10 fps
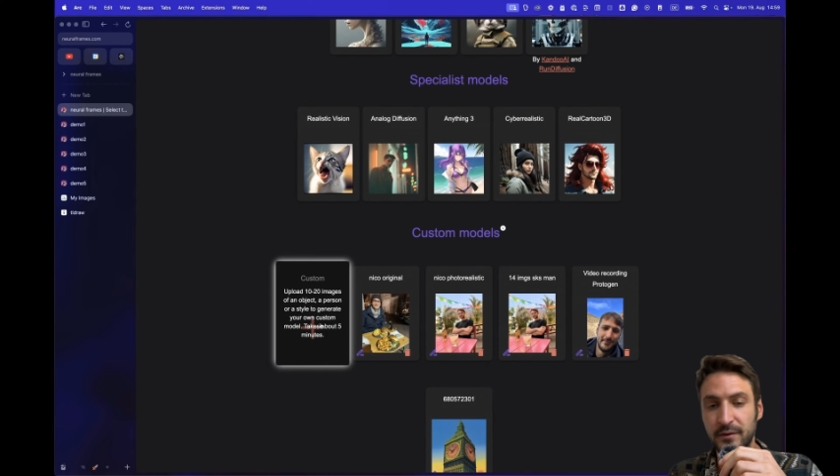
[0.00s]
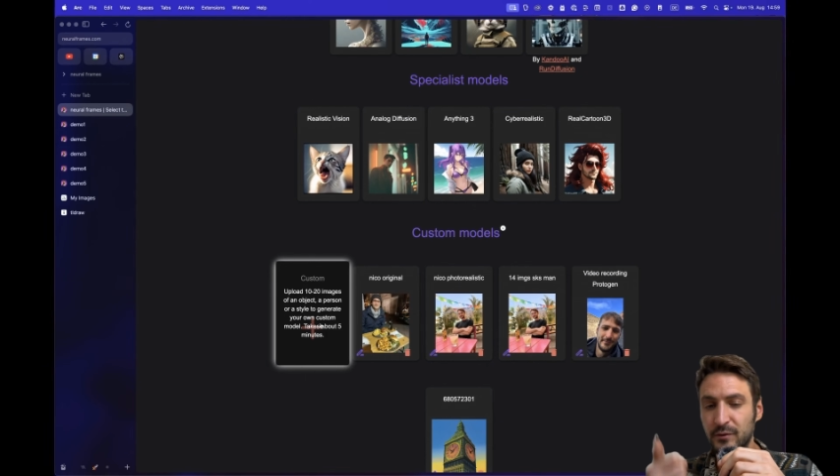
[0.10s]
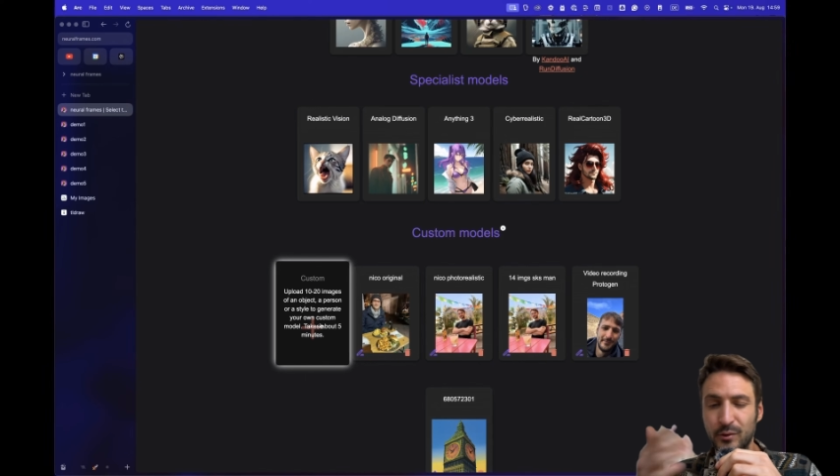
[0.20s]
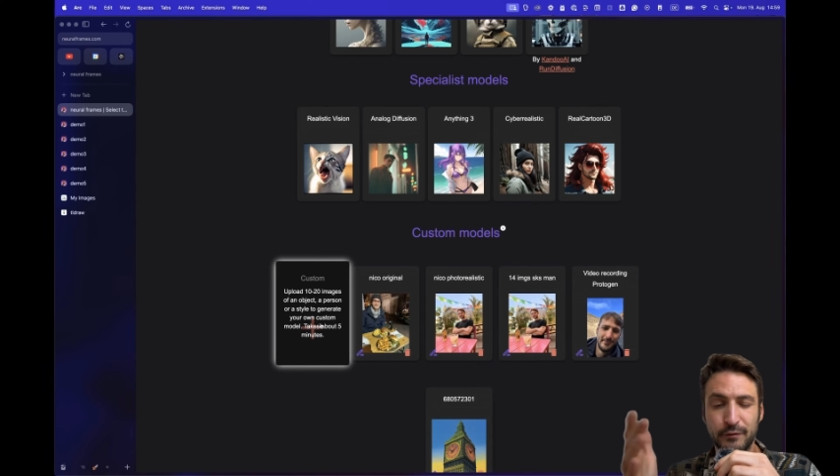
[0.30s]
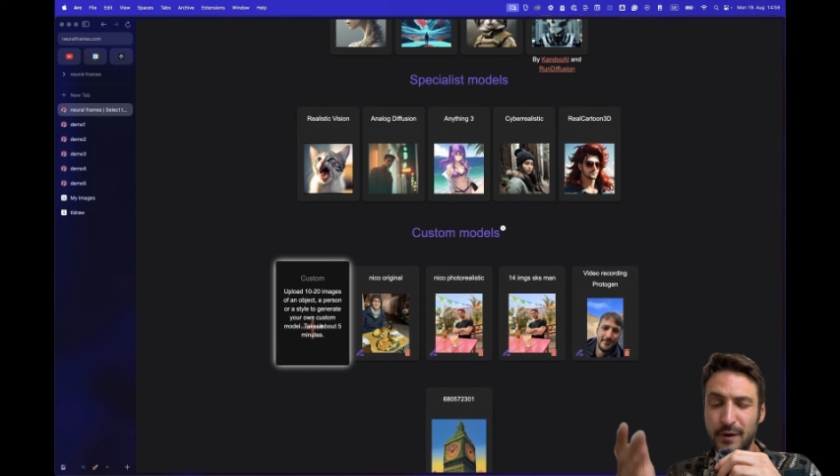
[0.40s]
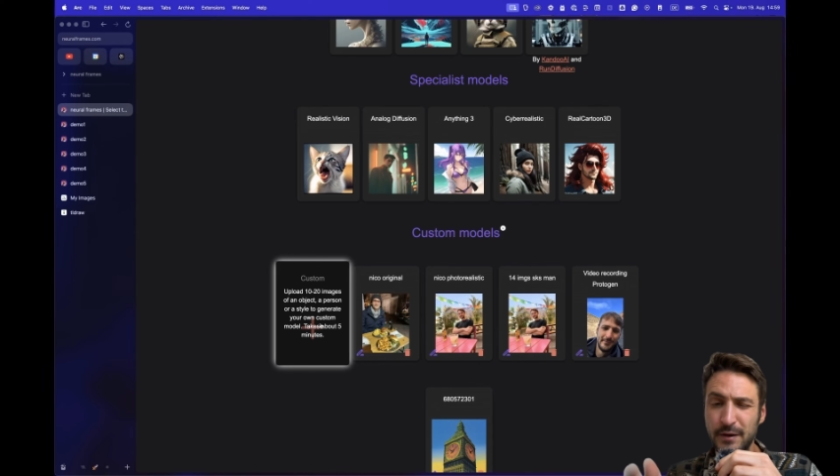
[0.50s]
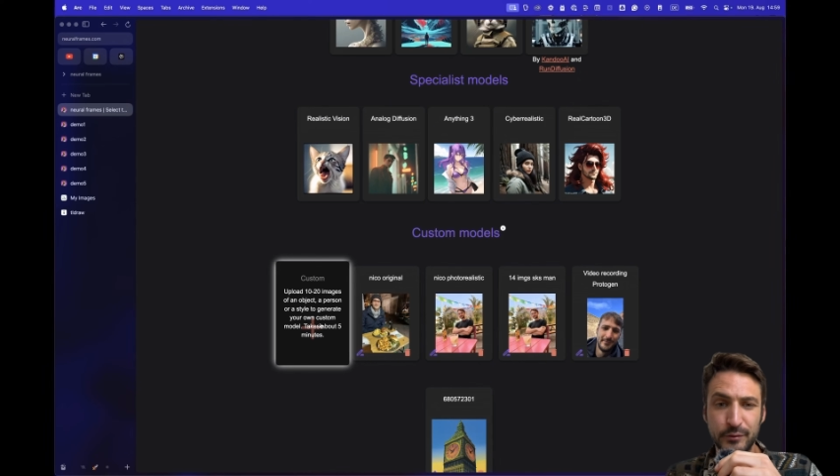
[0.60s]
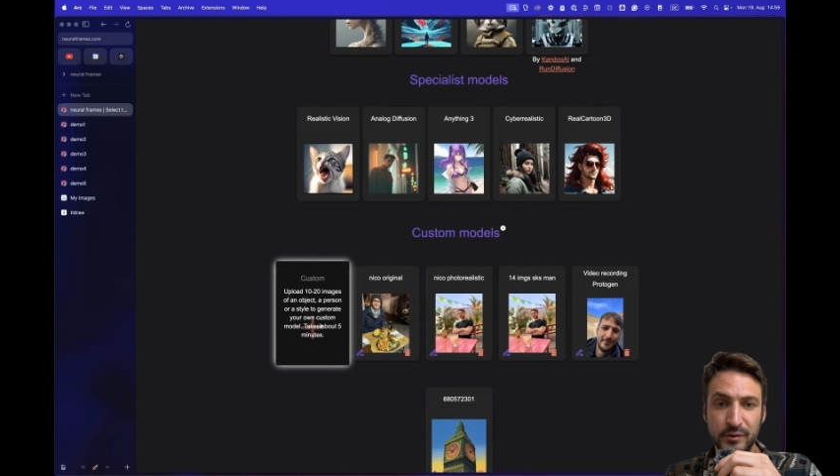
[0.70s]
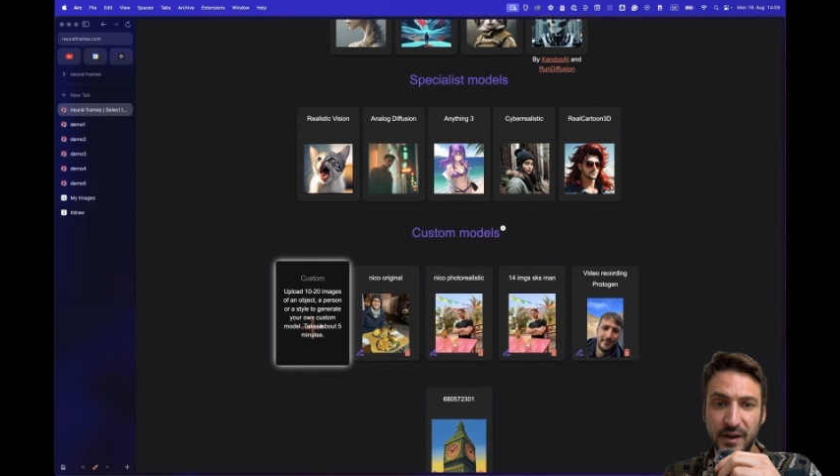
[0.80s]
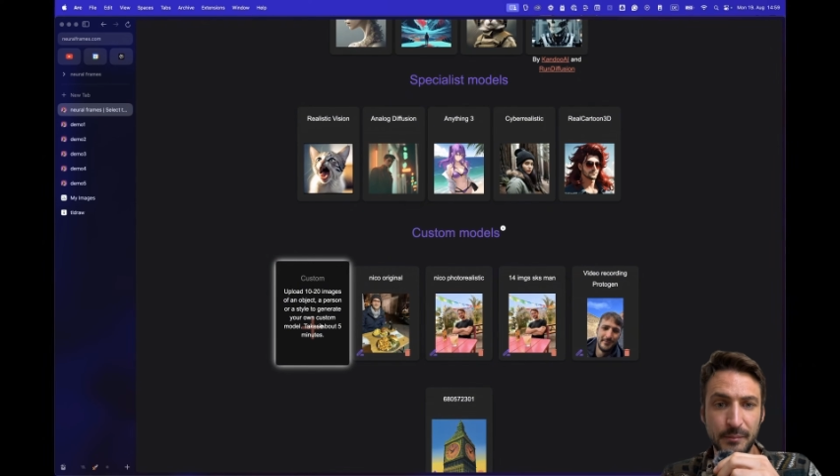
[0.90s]
It took 5
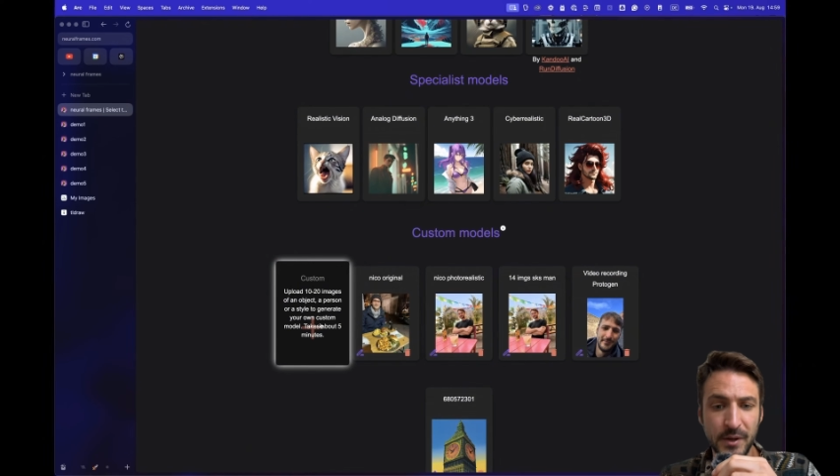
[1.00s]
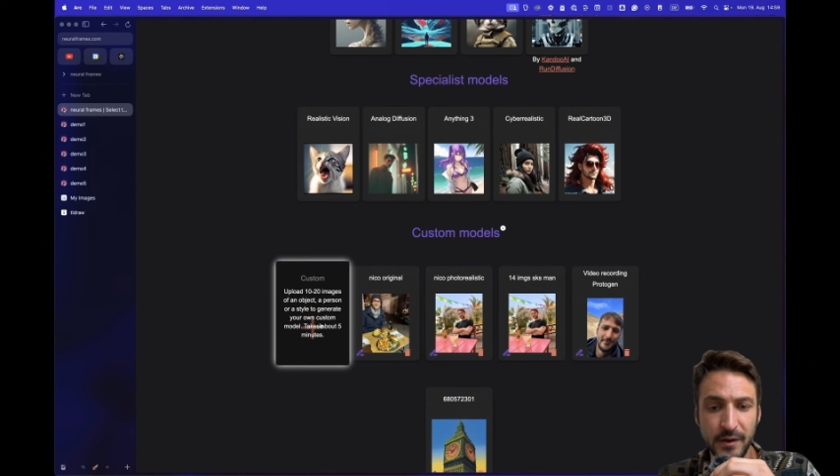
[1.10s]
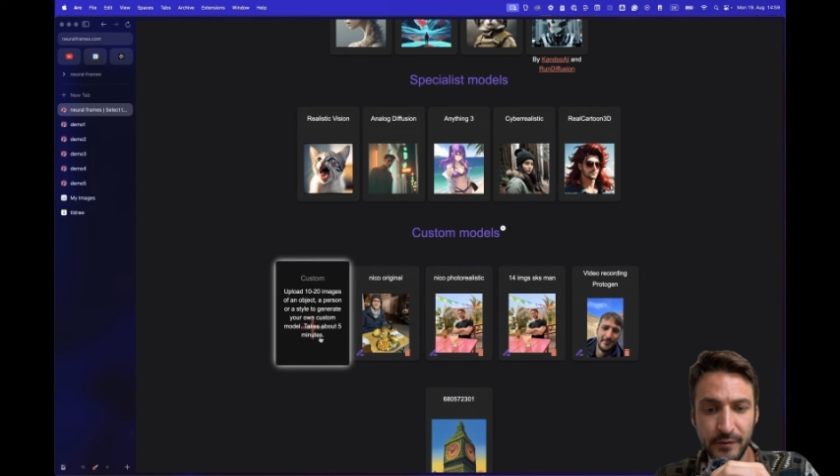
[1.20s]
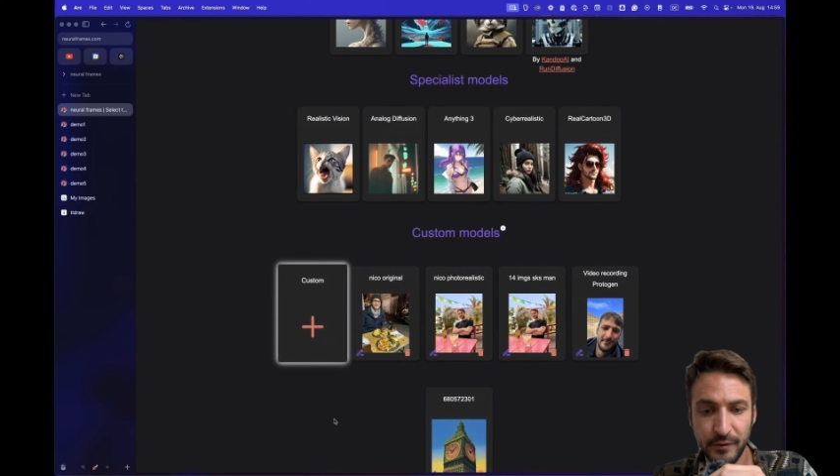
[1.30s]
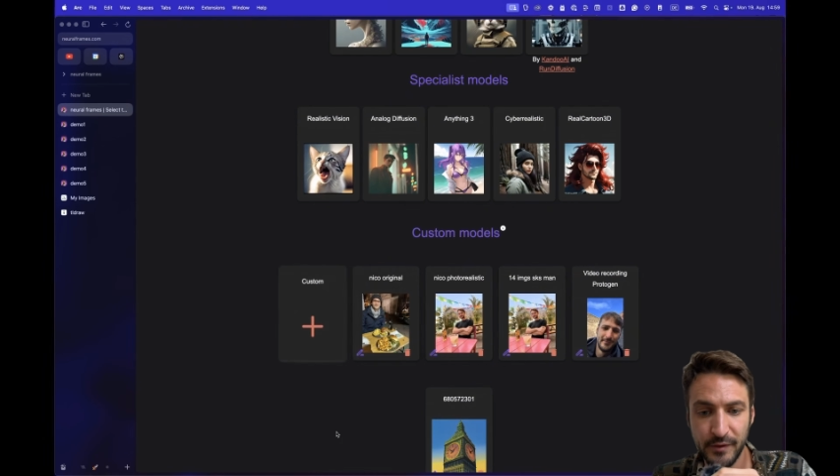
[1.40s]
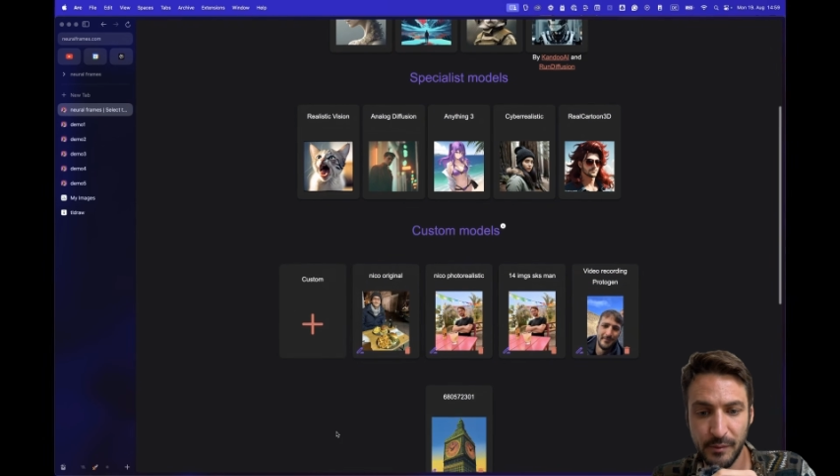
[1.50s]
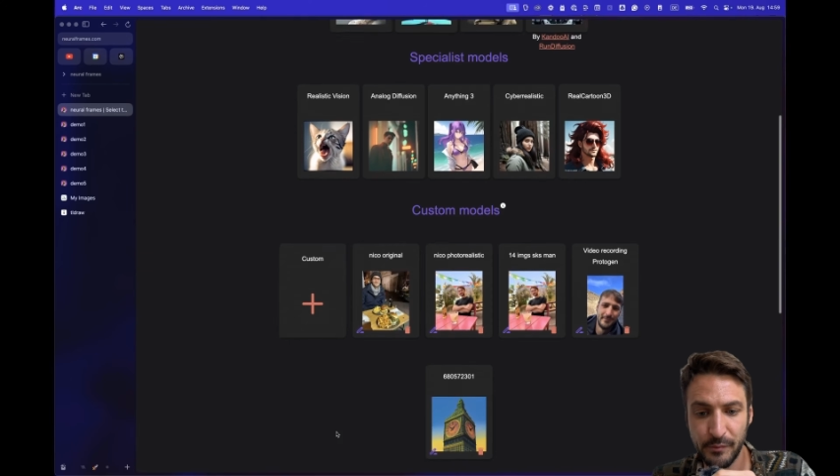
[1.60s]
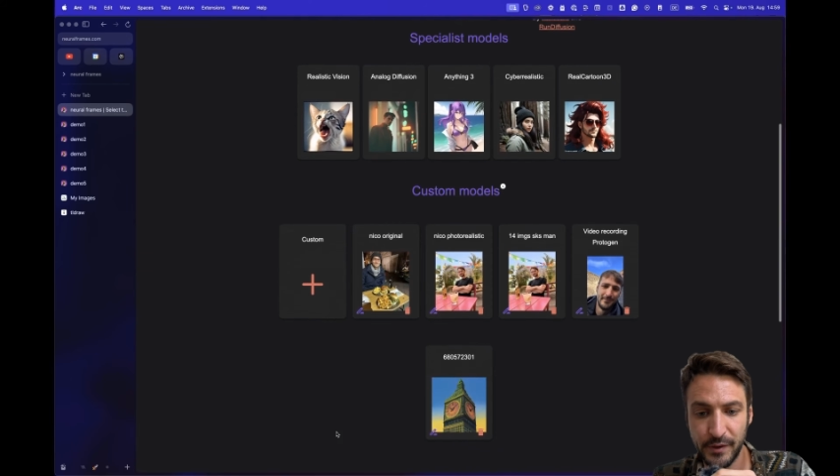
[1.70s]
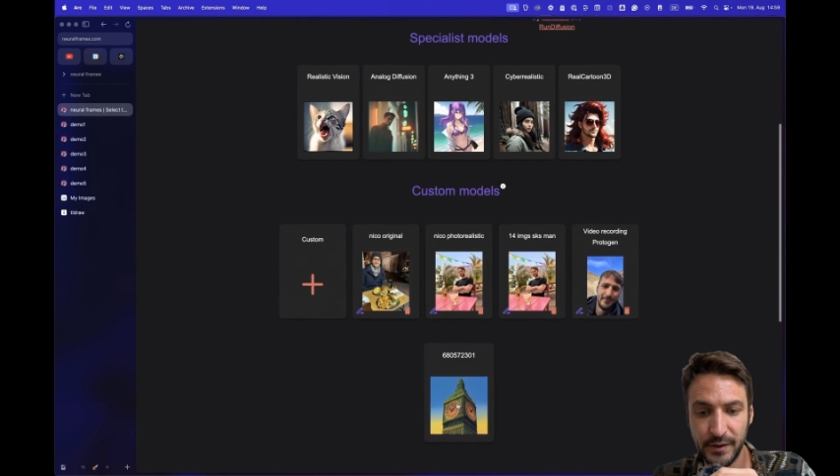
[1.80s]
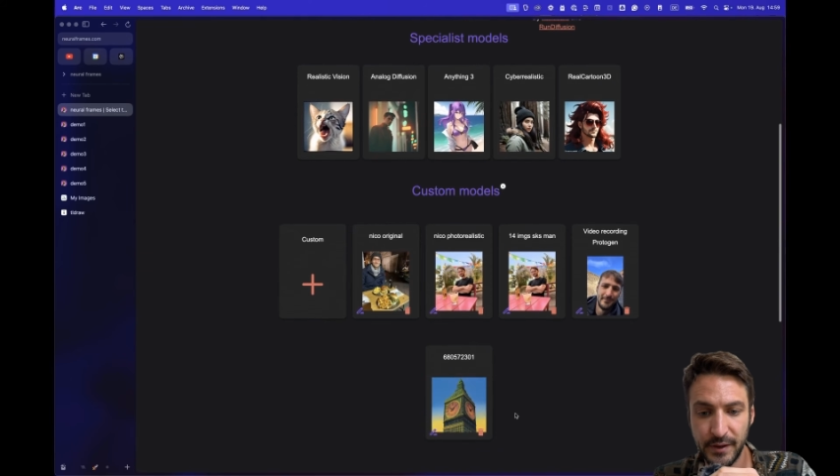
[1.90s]
to 10 minutes or something,